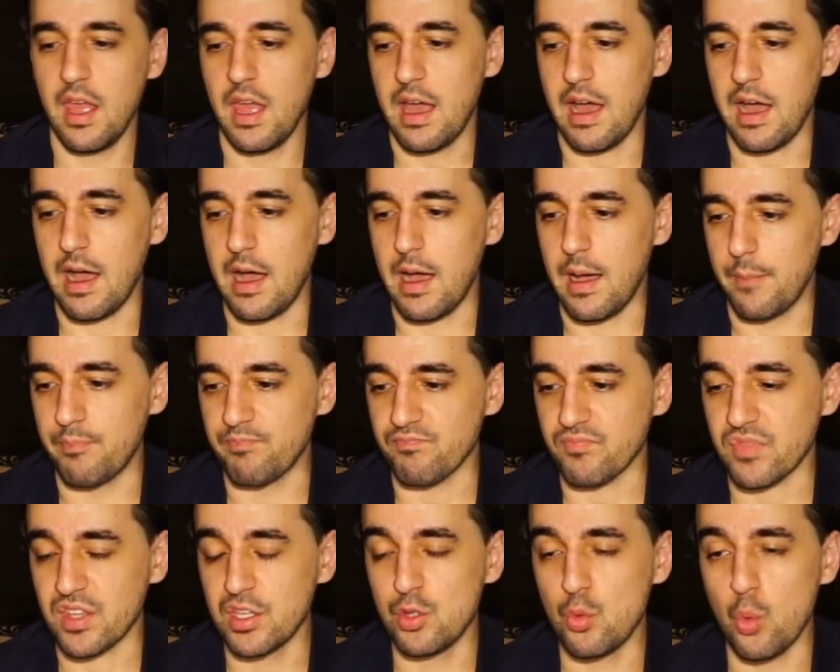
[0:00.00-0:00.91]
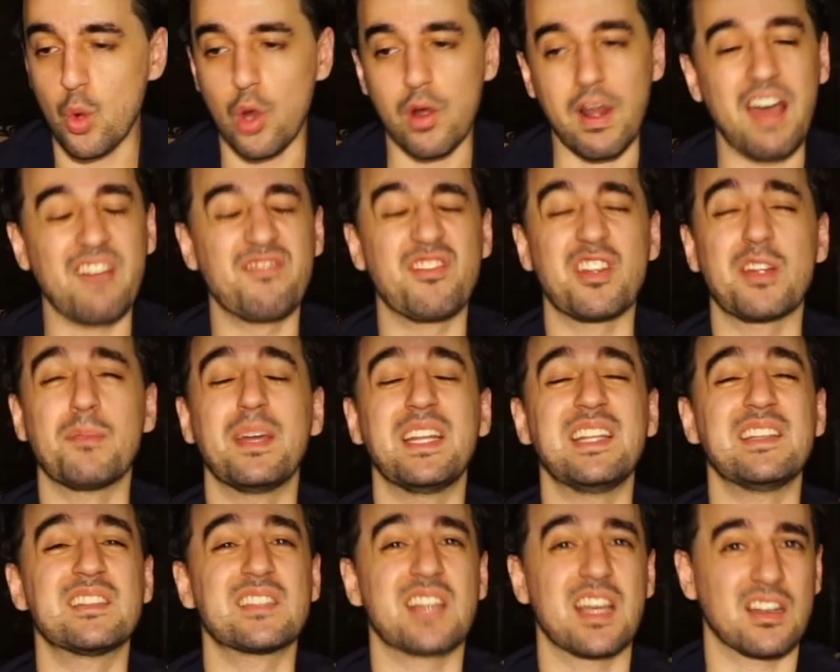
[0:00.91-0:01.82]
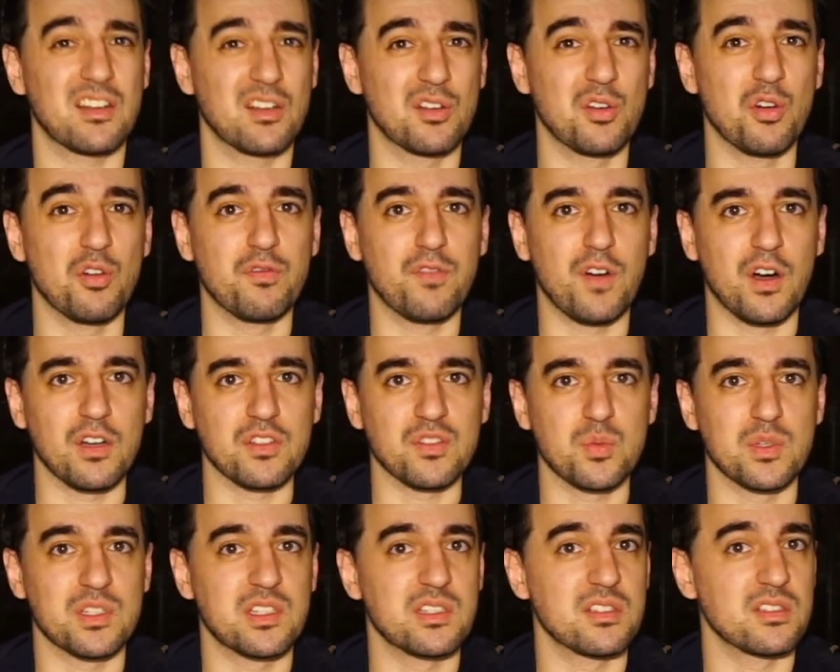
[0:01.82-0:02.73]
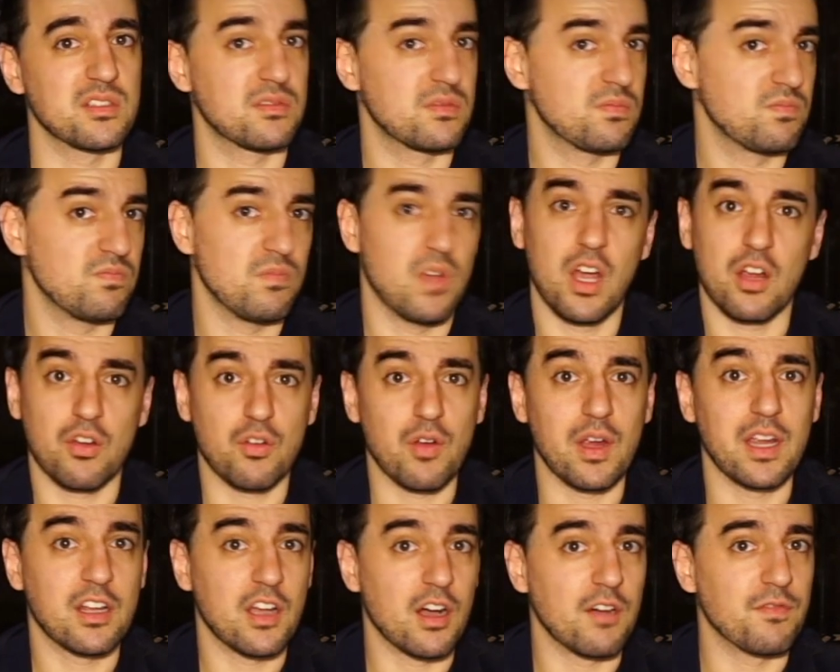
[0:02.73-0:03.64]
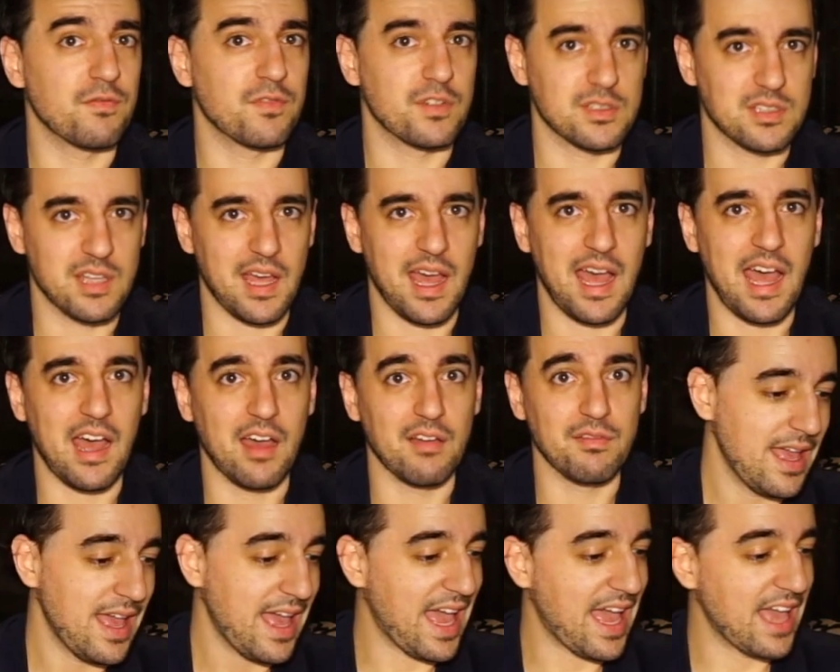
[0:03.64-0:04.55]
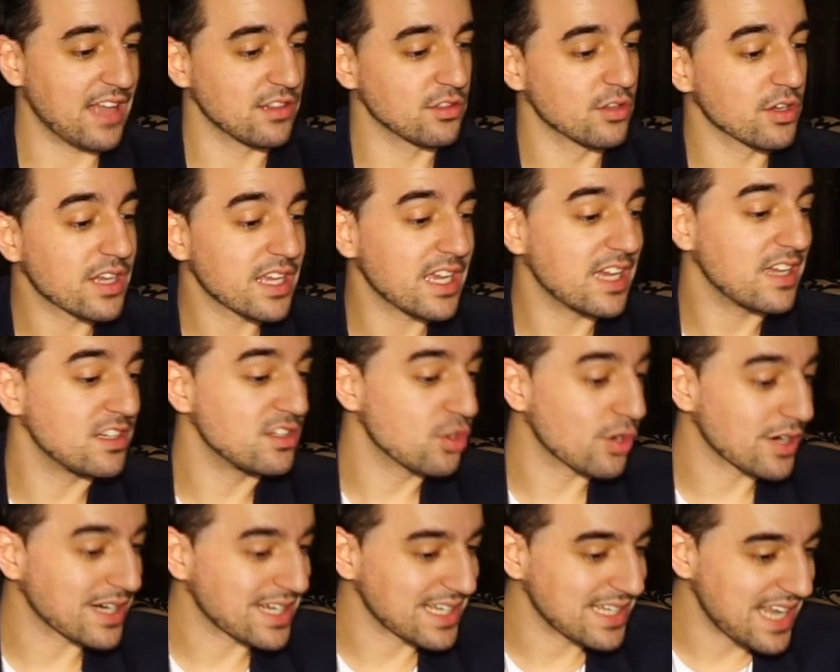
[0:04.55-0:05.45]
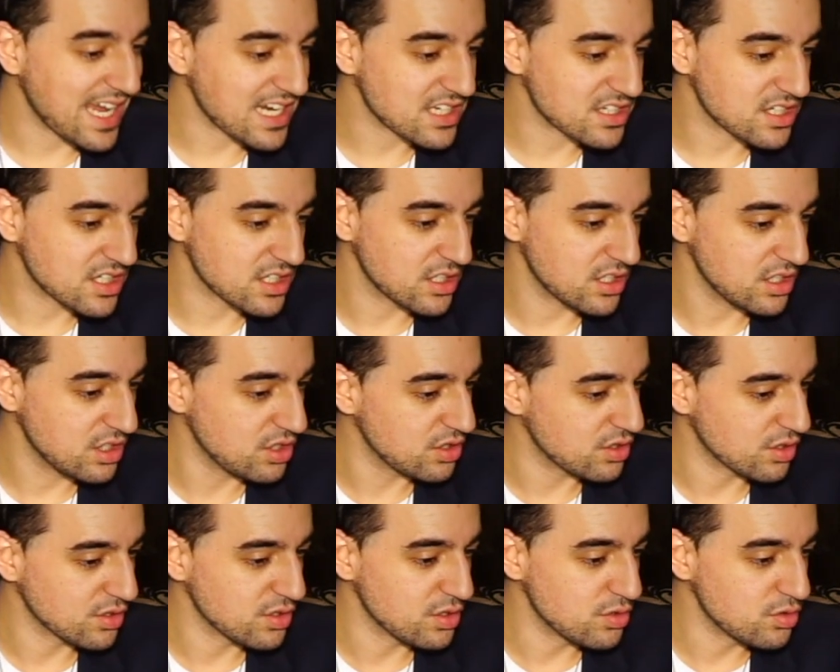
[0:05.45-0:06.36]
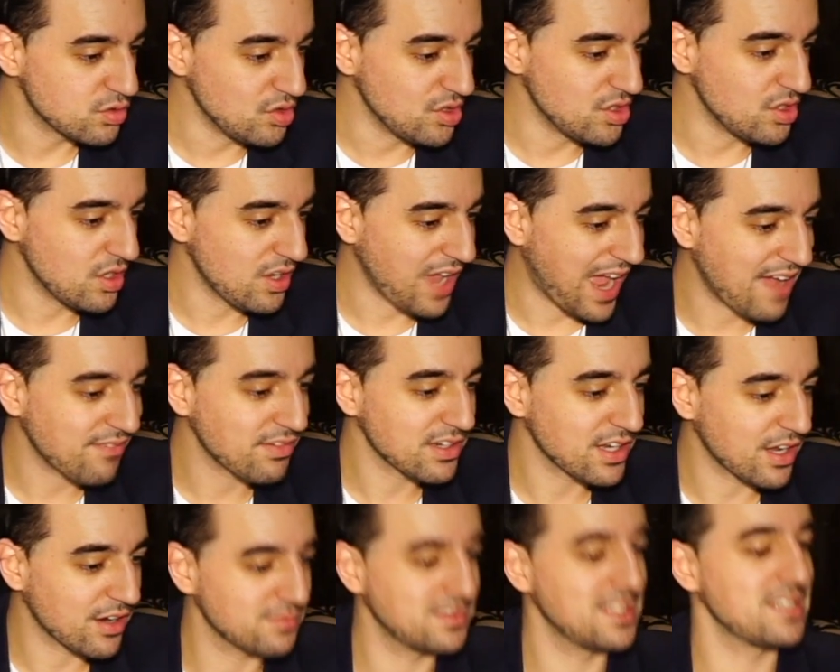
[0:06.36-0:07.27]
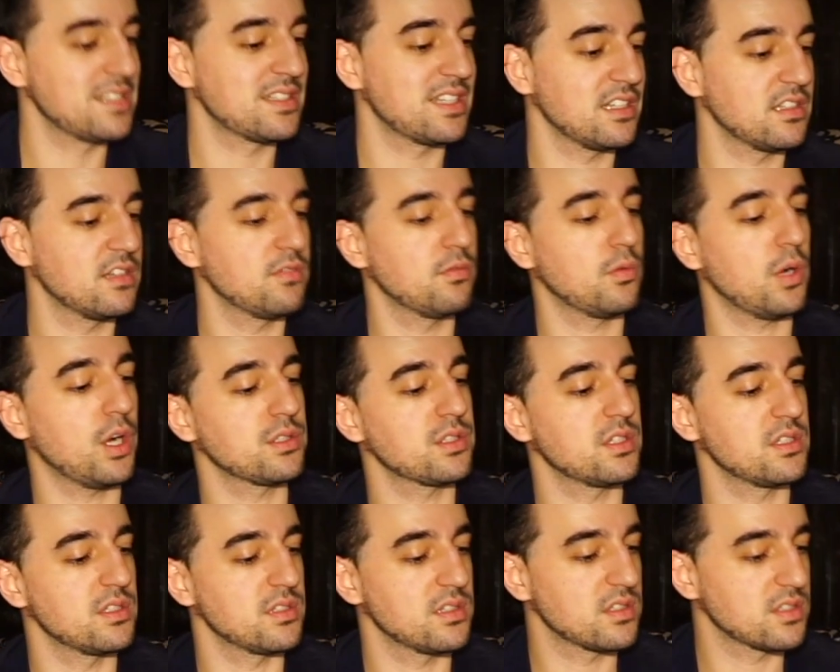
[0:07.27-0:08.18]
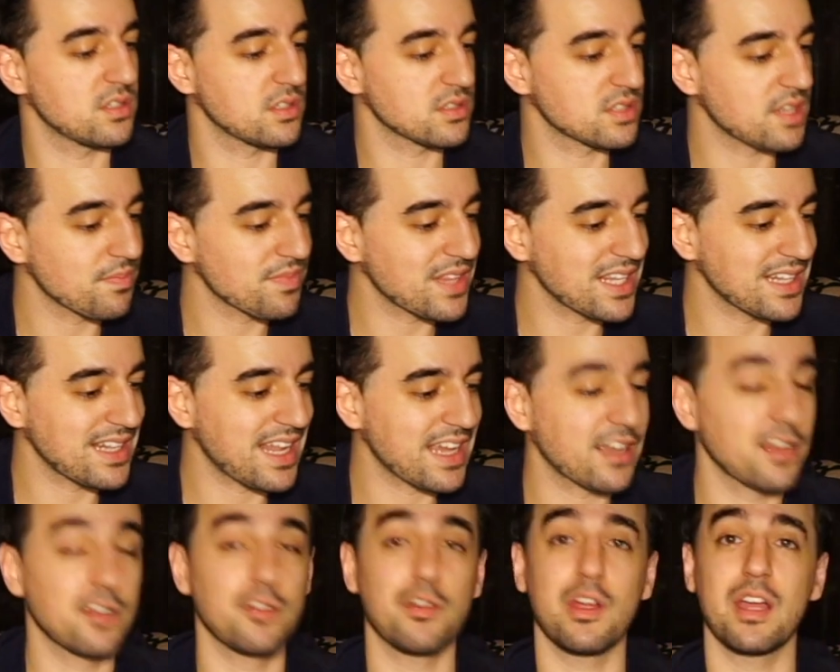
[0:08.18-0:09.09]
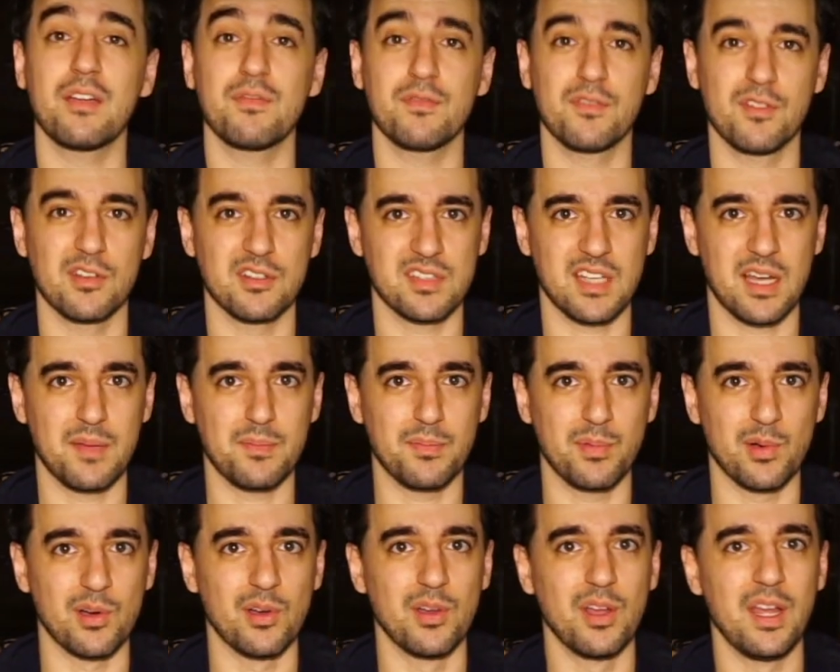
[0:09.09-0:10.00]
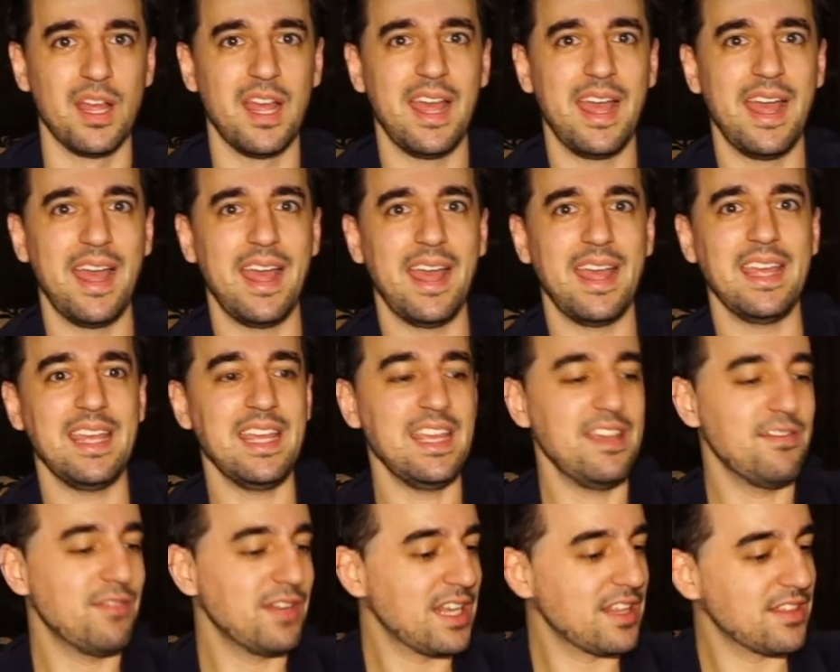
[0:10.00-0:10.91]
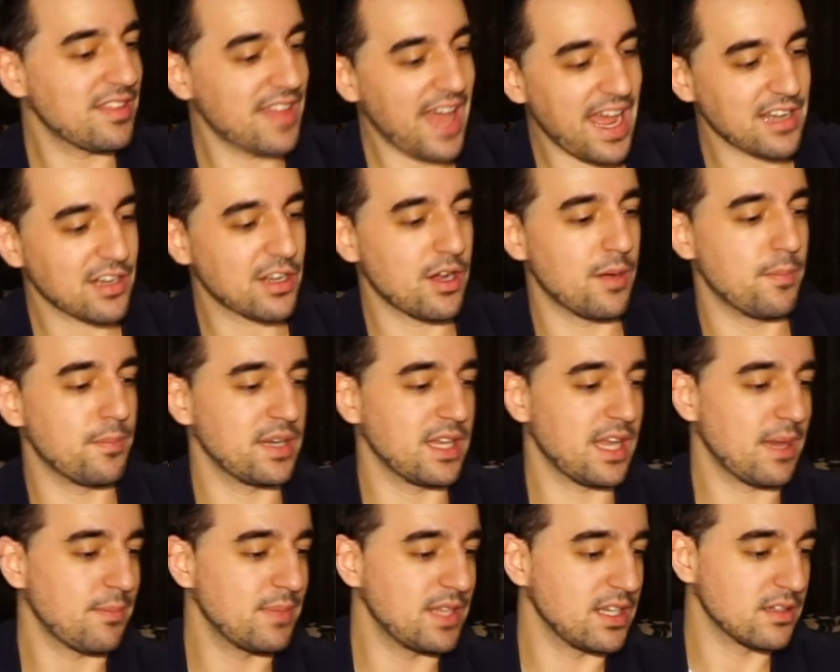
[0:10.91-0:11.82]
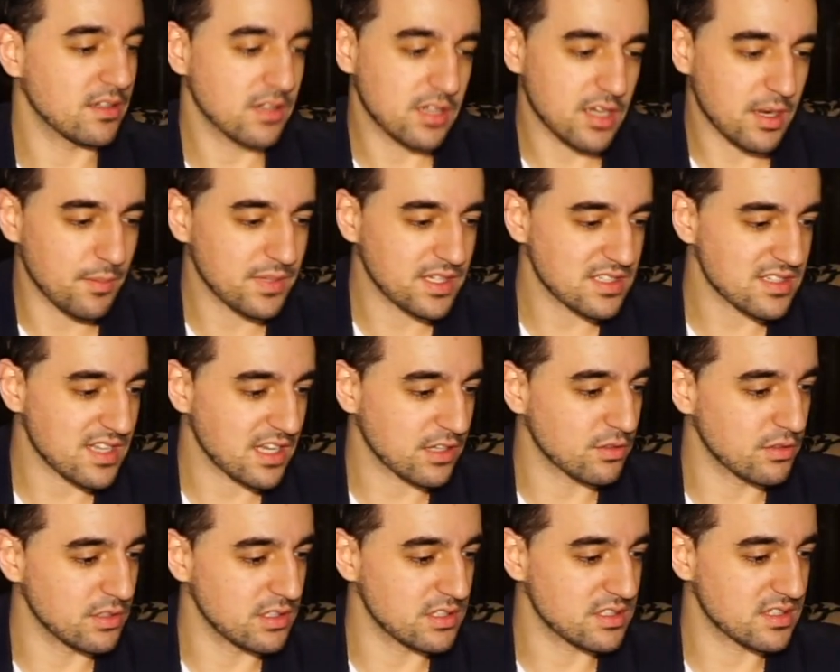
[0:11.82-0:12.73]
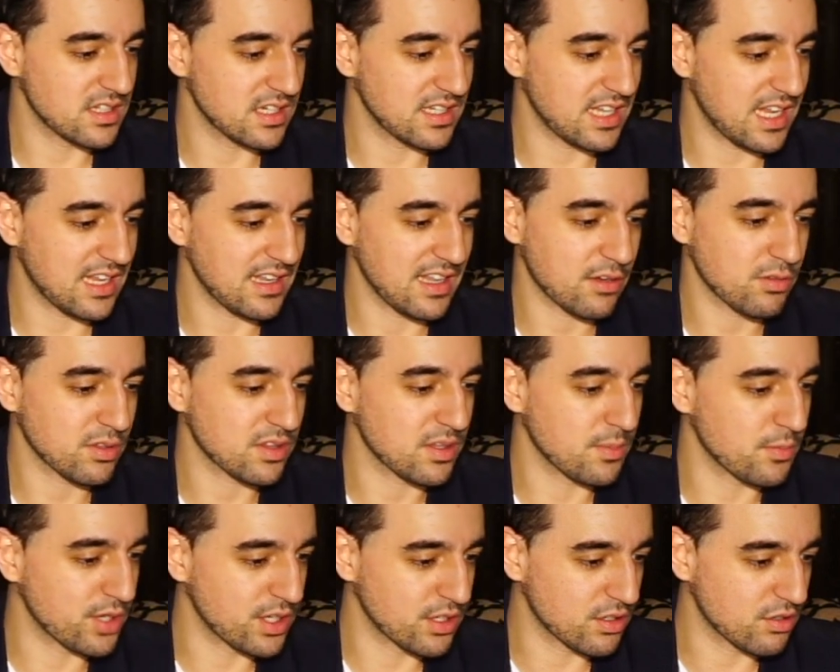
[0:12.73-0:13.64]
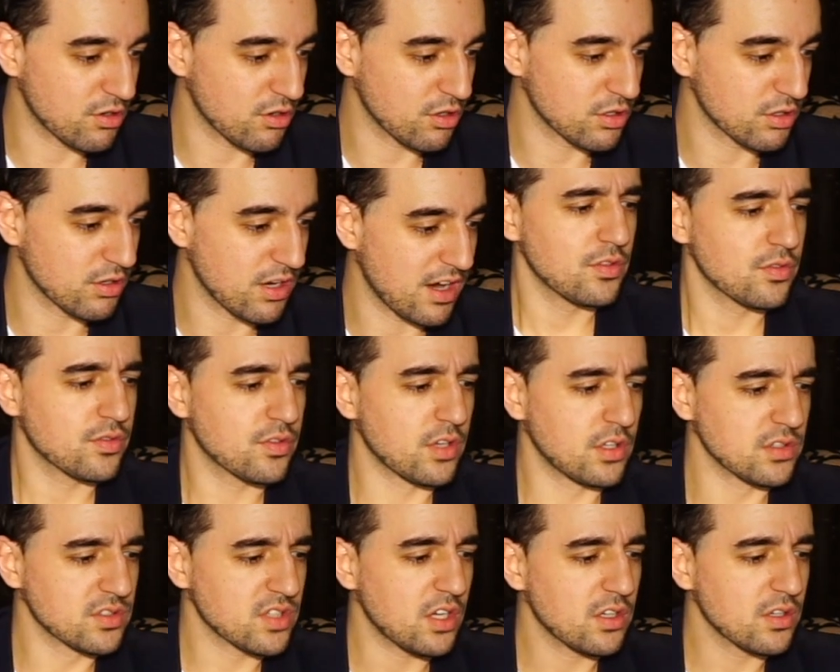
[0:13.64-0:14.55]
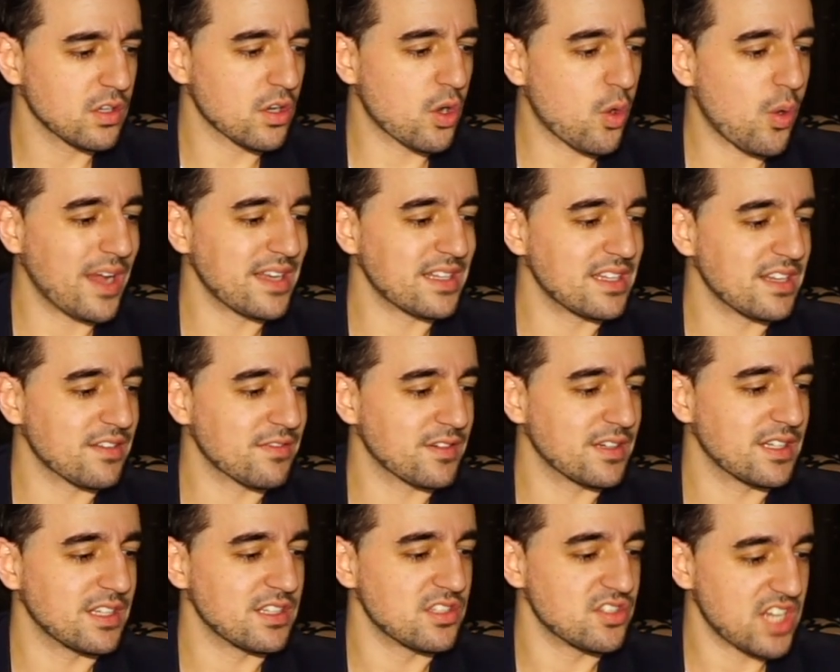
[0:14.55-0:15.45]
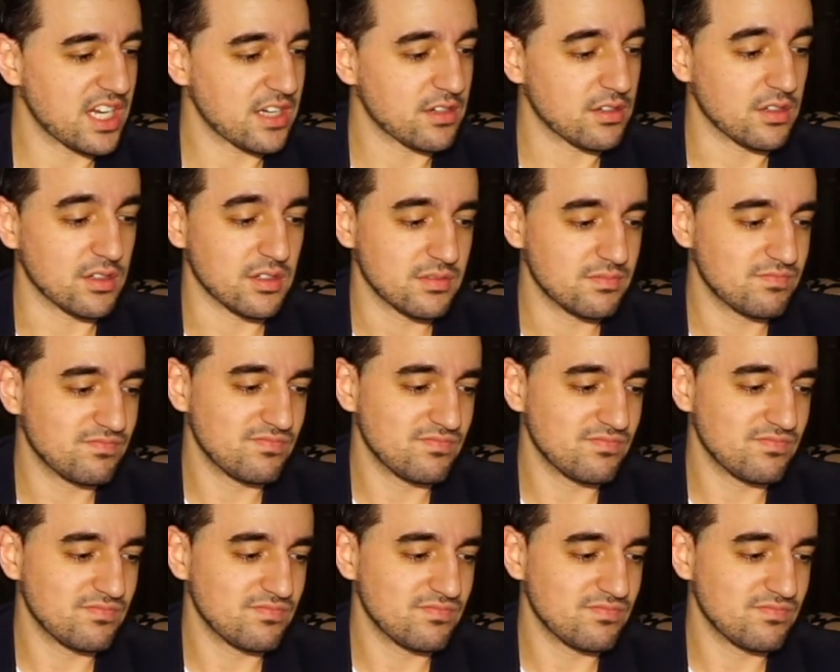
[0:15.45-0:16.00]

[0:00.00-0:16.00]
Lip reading: You won't have very many technical faults, which is a great comfort to have. And looking at your collection, you know, you have a lot of distinctive watches. So something like a Graham, for example, even in that company, I mean, companies like Ulysse Nardin, like with the marine chronograph, those all look quite different in general.